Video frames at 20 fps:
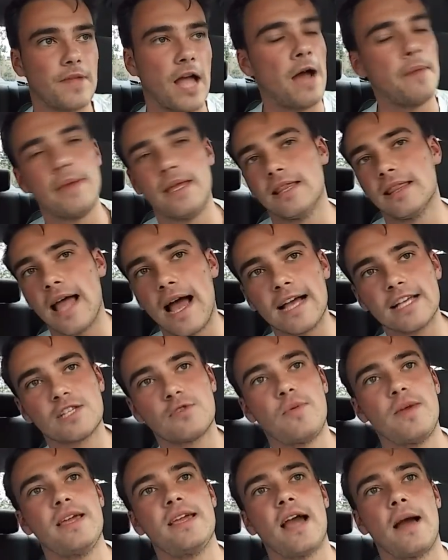I mean,
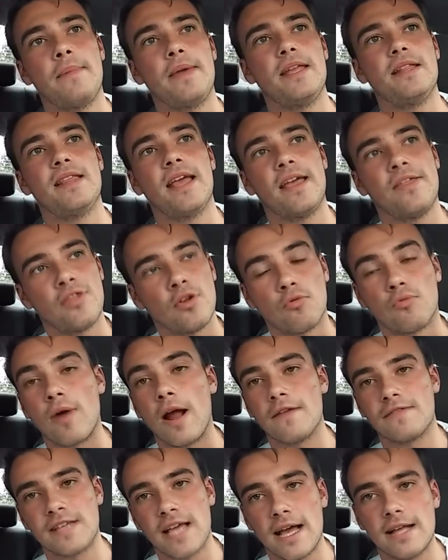last week, I mean, the
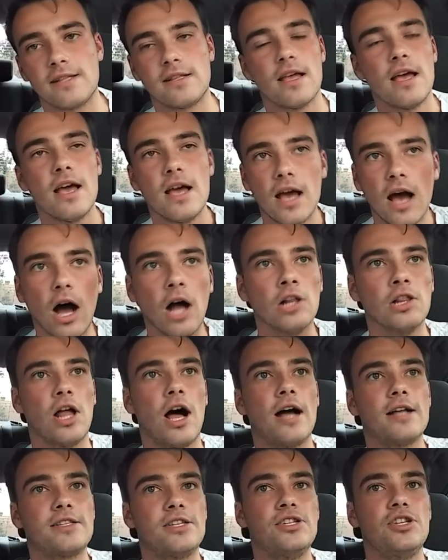refs had a
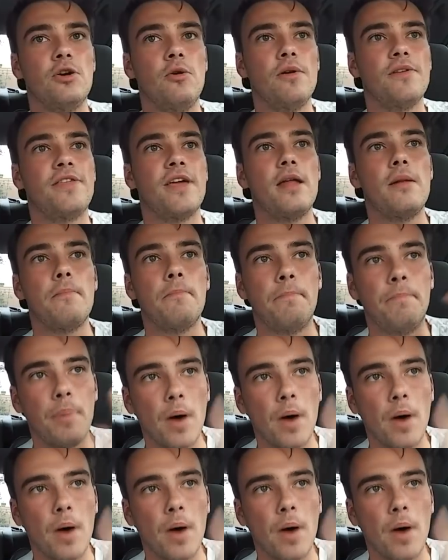lot to do with it.